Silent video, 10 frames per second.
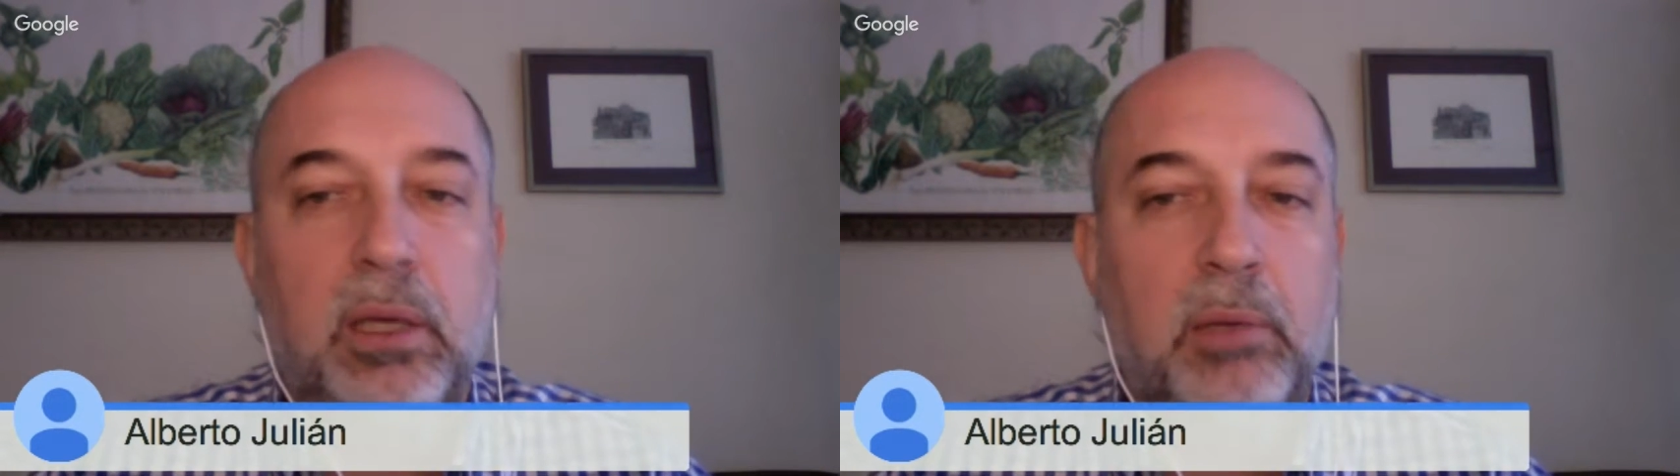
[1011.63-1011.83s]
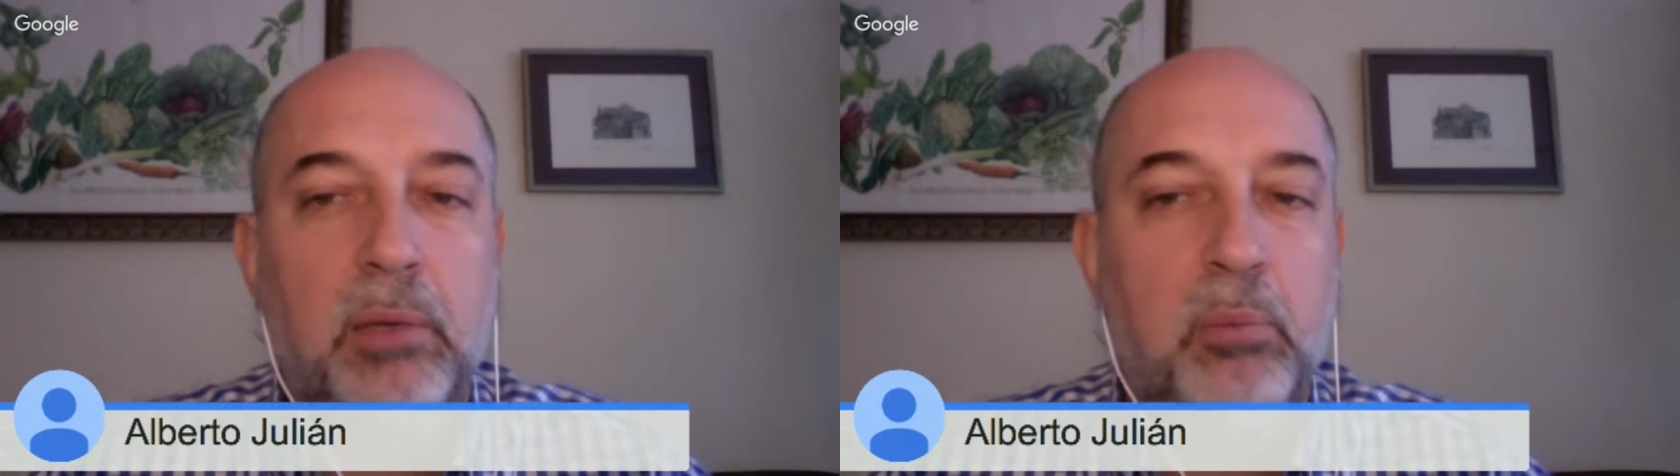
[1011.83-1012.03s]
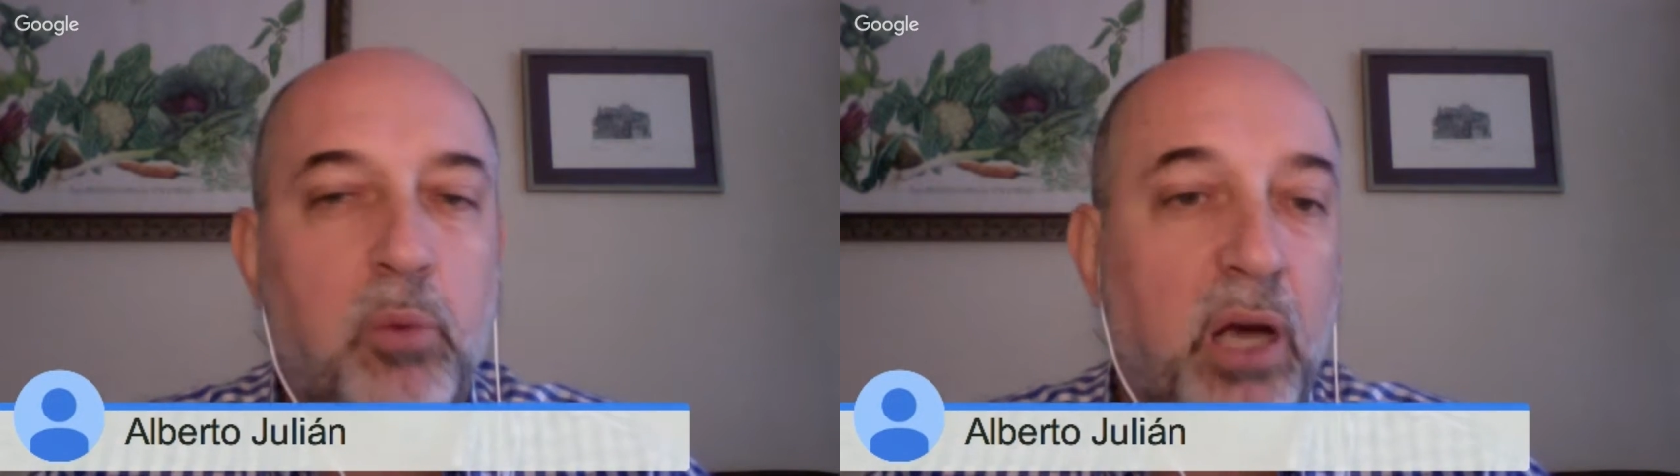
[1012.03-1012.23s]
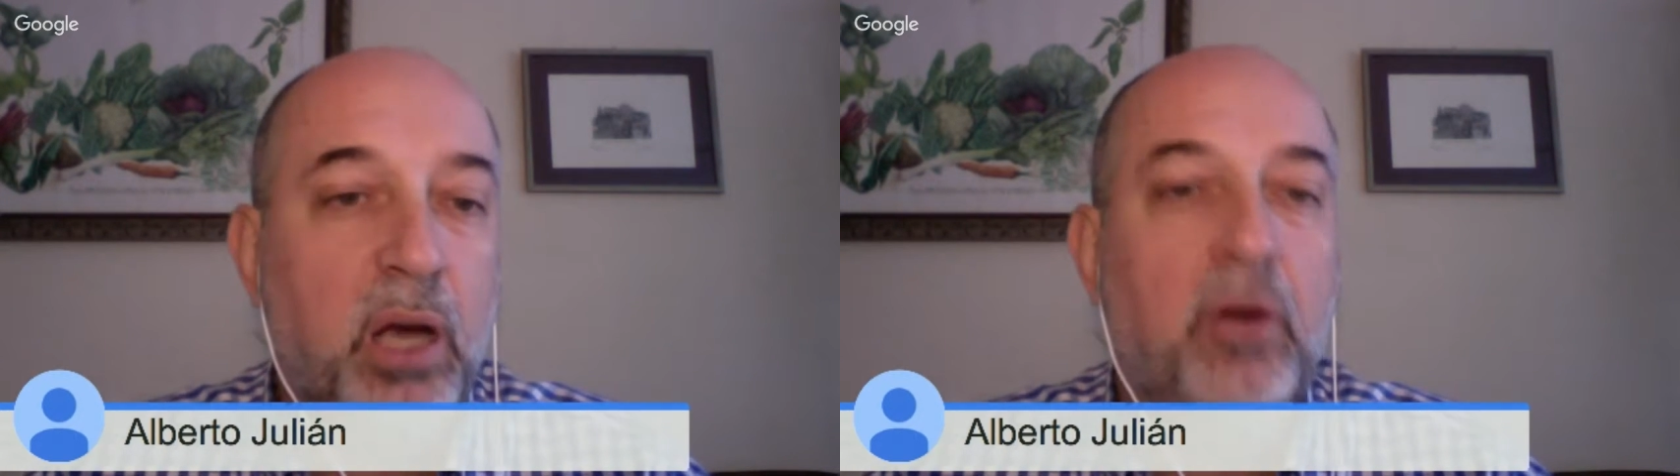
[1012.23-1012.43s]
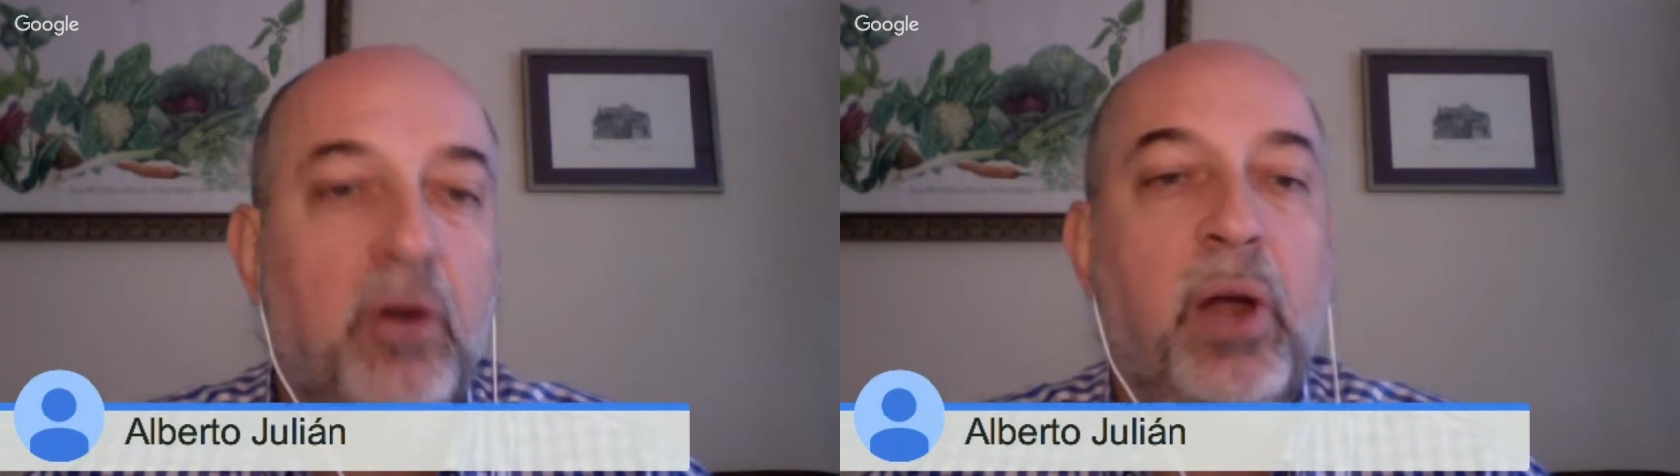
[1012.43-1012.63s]
MOOC
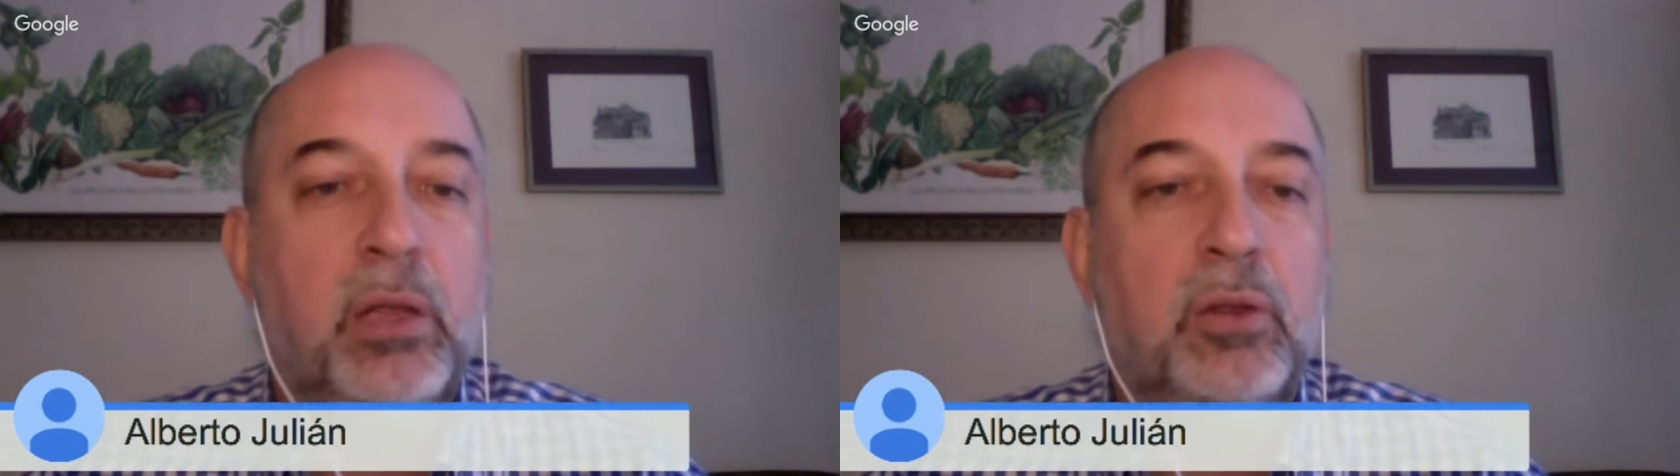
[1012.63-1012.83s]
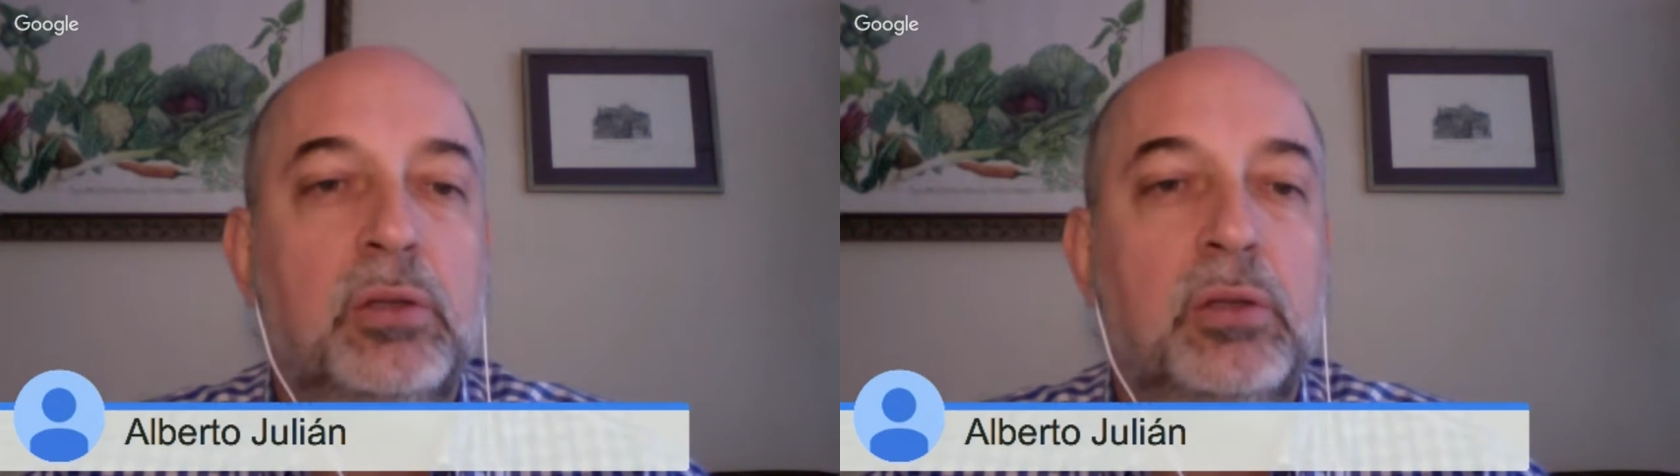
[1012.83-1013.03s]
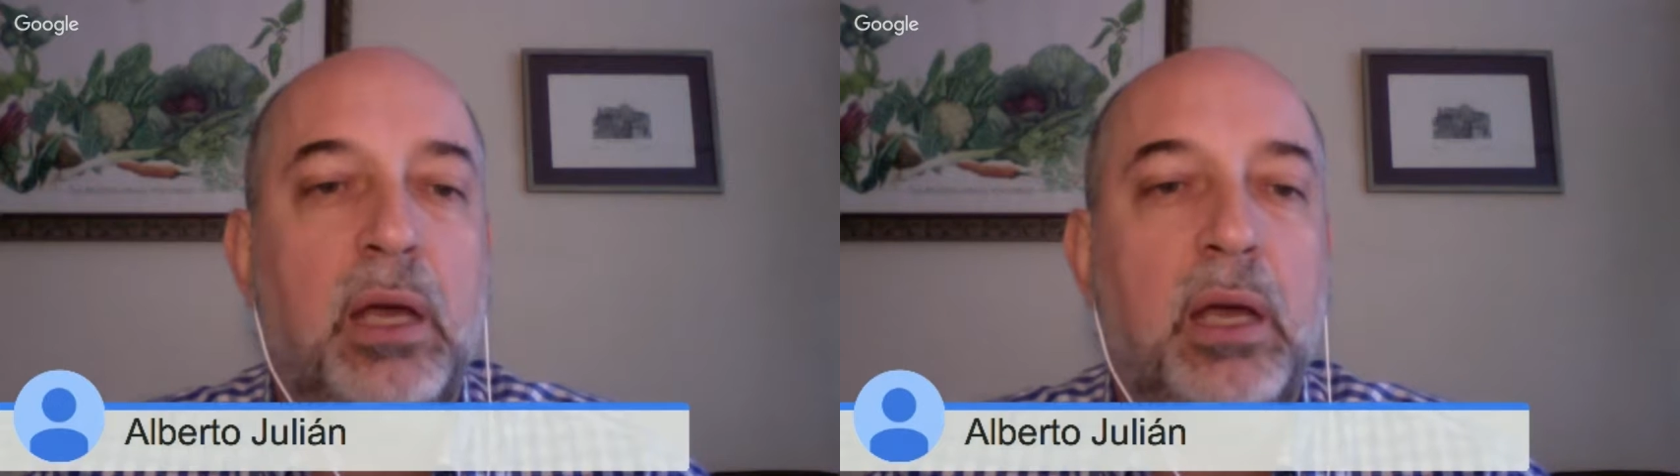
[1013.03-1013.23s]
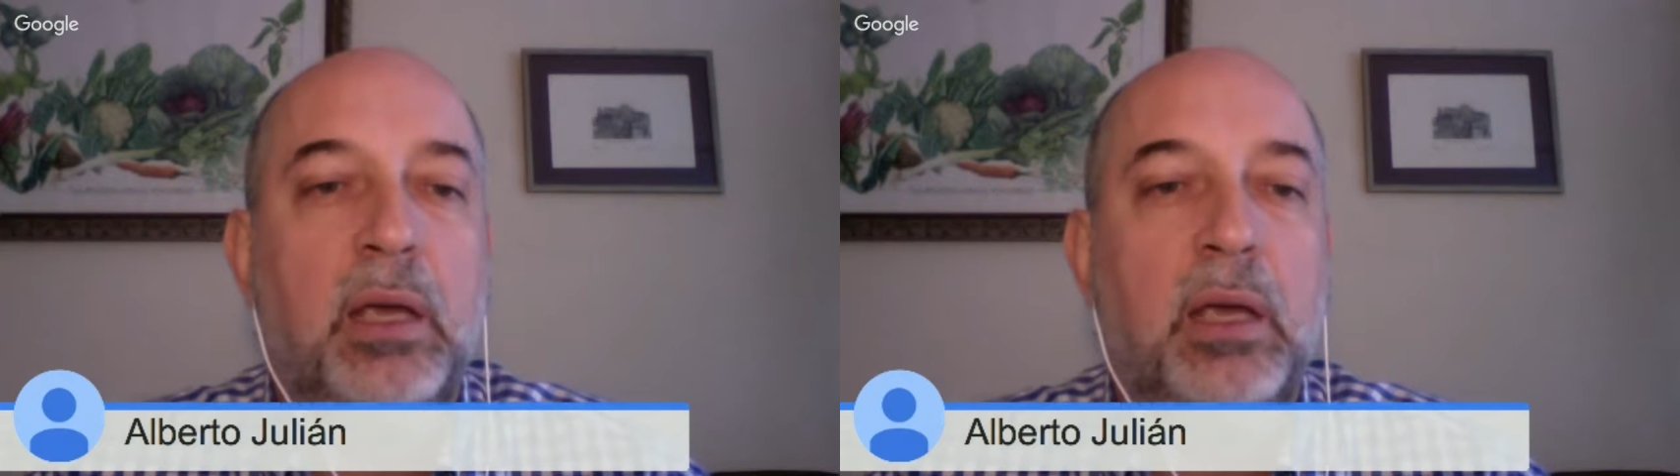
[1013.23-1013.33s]
aggregators like